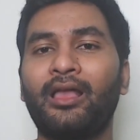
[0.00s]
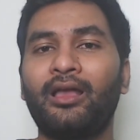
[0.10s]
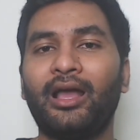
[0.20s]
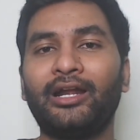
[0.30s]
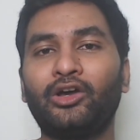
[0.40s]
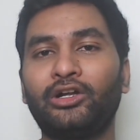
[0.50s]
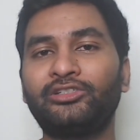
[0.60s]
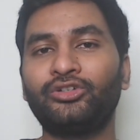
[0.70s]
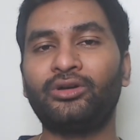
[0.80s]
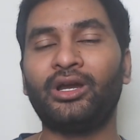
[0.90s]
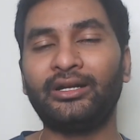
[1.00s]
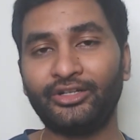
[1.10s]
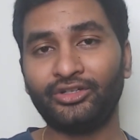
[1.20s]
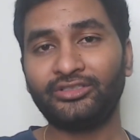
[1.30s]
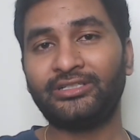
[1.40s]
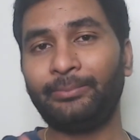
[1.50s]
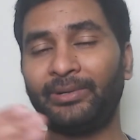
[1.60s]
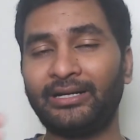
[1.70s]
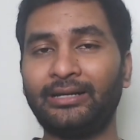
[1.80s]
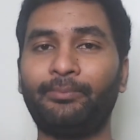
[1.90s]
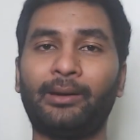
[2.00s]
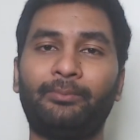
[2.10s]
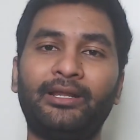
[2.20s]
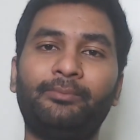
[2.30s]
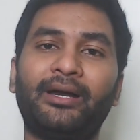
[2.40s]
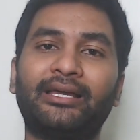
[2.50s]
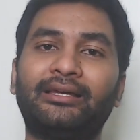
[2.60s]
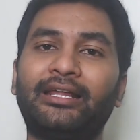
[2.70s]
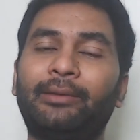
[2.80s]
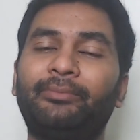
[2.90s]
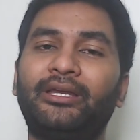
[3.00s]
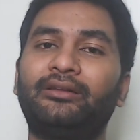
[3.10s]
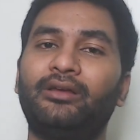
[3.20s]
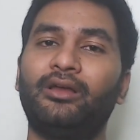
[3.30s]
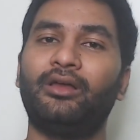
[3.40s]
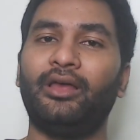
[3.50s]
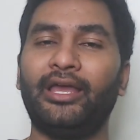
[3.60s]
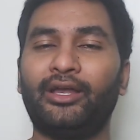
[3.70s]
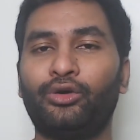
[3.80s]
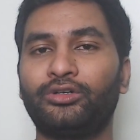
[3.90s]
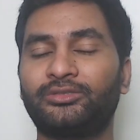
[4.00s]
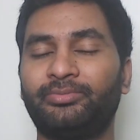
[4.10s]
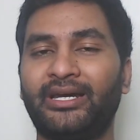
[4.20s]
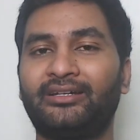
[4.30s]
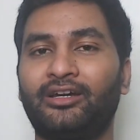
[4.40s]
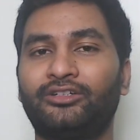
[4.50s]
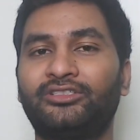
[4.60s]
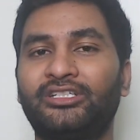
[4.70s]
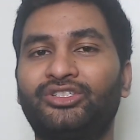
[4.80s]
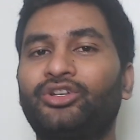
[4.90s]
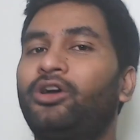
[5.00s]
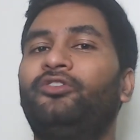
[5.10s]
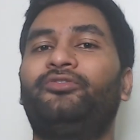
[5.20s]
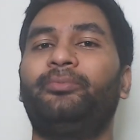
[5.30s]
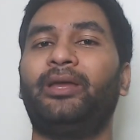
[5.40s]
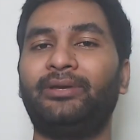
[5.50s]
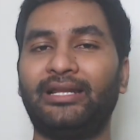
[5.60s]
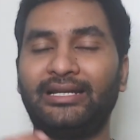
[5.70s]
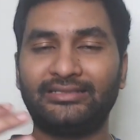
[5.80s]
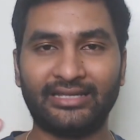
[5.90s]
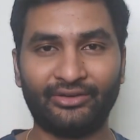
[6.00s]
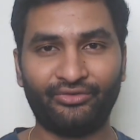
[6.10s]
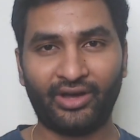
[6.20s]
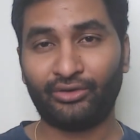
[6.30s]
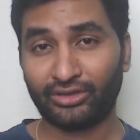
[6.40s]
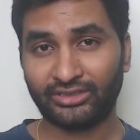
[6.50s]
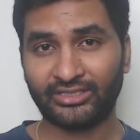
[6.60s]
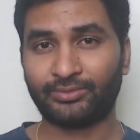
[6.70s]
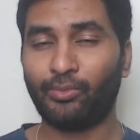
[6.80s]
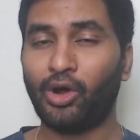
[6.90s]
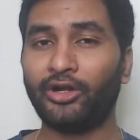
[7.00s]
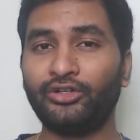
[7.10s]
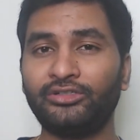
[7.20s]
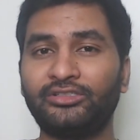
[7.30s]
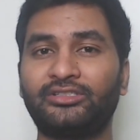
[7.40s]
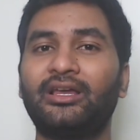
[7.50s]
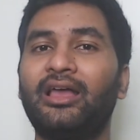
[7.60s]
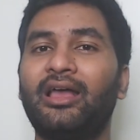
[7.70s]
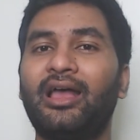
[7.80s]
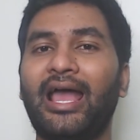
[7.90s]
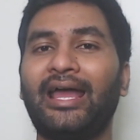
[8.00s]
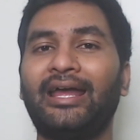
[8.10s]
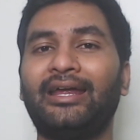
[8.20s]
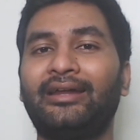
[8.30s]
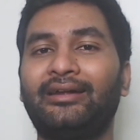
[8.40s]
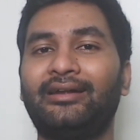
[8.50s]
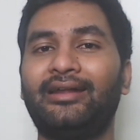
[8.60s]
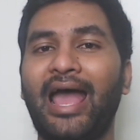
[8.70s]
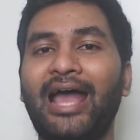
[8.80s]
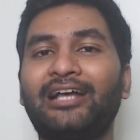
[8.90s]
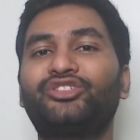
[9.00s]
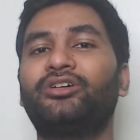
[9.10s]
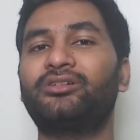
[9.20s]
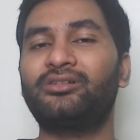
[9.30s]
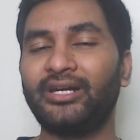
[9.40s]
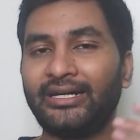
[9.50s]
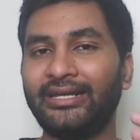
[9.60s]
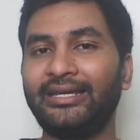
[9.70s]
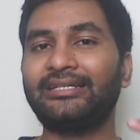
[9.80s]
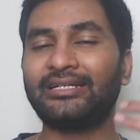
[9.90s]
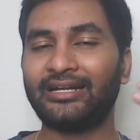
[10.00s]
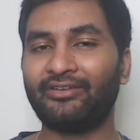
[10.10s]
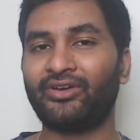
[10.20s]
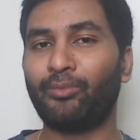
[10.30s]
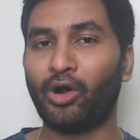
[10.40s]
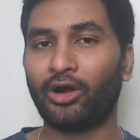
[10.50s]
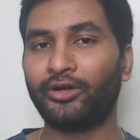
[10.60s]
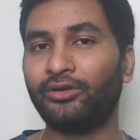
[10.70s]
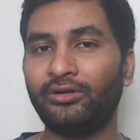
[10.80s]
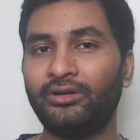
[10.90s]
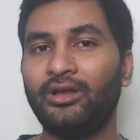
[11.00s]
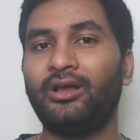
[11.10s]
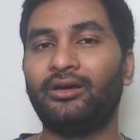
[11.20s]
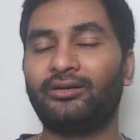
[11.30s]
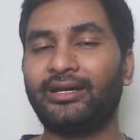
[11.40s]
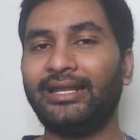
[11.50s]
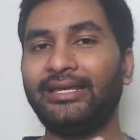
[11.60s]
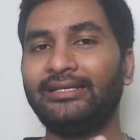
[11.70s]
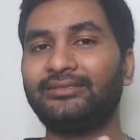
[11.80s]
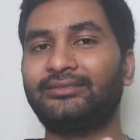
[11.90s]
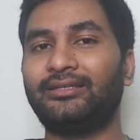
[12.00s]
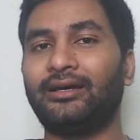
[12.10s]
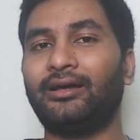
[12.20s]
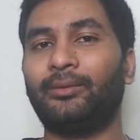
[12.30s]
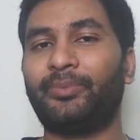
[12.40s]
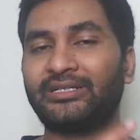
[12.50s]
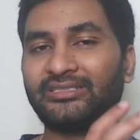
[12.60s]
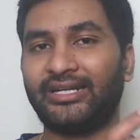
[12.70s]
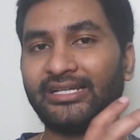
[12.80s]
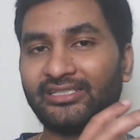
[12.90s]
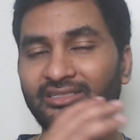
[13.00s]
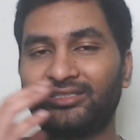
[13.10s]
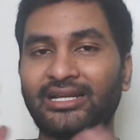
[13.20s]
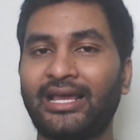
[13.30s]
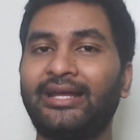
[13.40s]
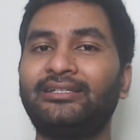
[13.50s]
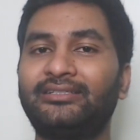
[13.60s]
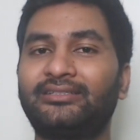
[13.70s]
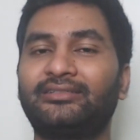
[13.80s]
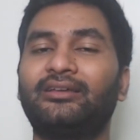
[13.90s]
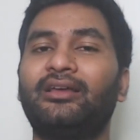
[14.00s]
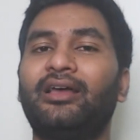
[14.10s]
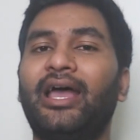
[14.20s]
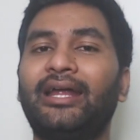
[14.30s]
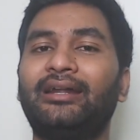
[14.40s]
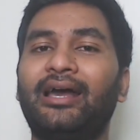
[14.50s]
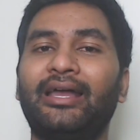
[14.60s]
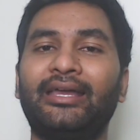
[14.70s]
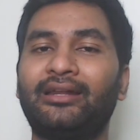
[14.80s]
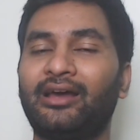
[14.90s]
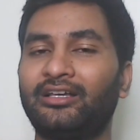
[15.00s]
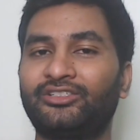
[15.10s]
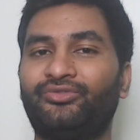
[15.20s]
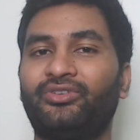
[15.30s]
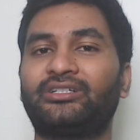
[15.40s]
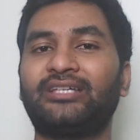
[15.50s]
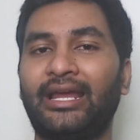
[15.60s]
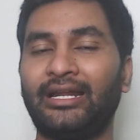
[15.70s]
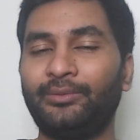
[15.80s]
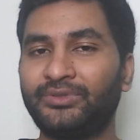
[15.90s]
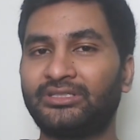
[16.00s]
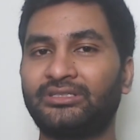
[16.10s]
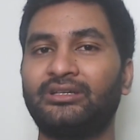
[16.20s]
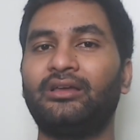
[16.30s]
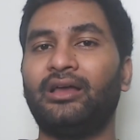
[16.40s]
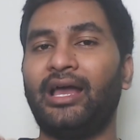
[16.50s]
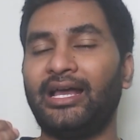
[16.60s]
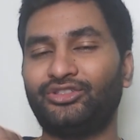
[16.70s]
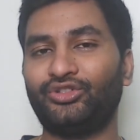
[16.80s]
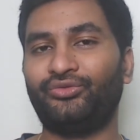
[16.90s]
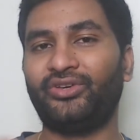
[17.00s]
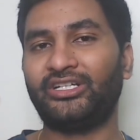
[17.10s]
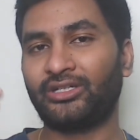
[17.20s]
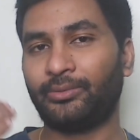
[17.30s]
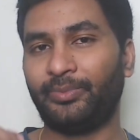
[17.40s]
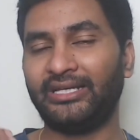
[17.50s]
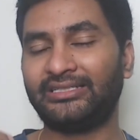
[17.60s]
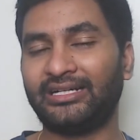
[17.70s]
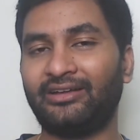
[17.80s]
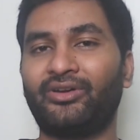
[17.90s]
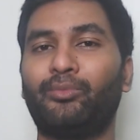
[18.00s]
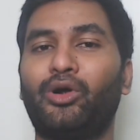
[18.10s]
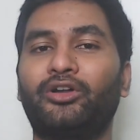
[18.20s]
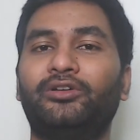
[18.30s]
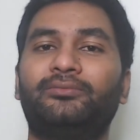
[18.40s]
And also continuously build in public. By that I mean a course might consist of maybe, let's say, 5 or 6 modules, and as you're creating each and every module, release the presentation slides and again ask for signups as you finish up each and every module.